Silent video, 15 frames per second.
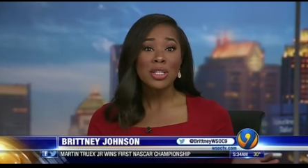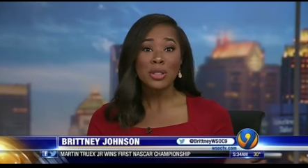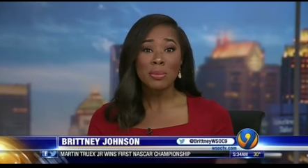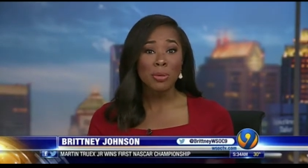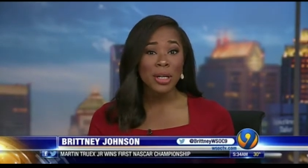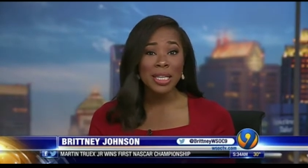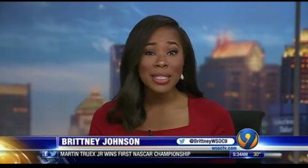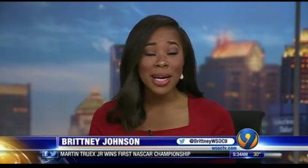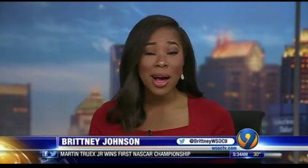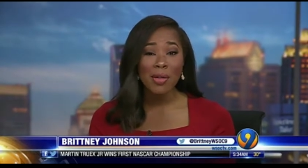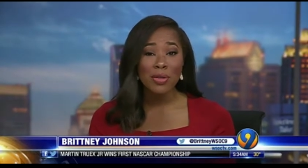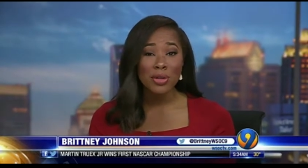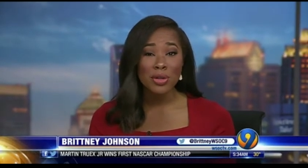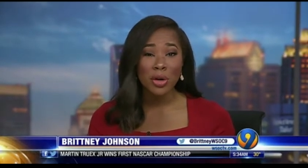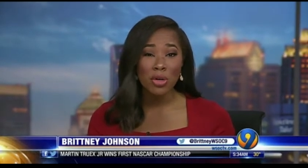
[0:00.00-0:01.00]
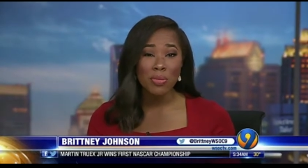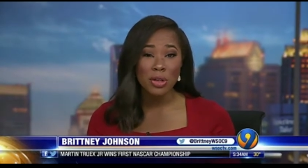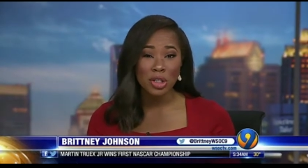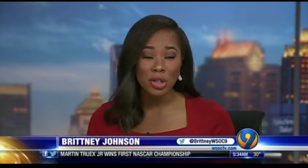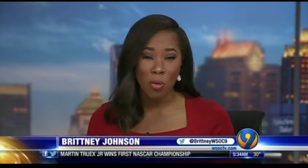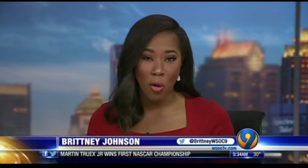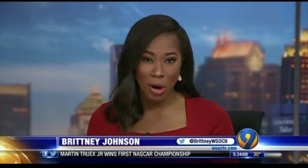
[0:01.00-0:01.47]
to bring down the dome
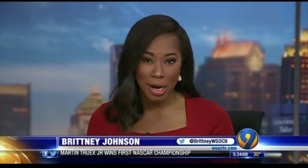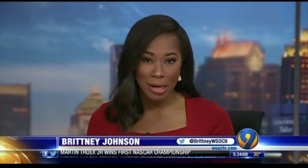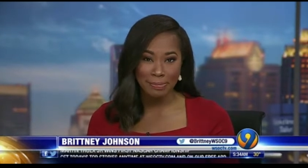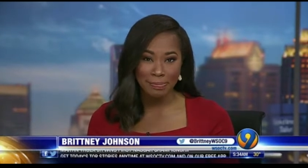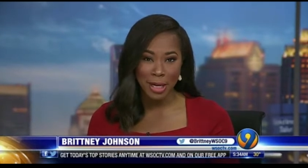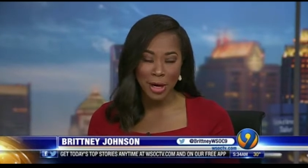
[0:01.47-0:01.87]
this morning.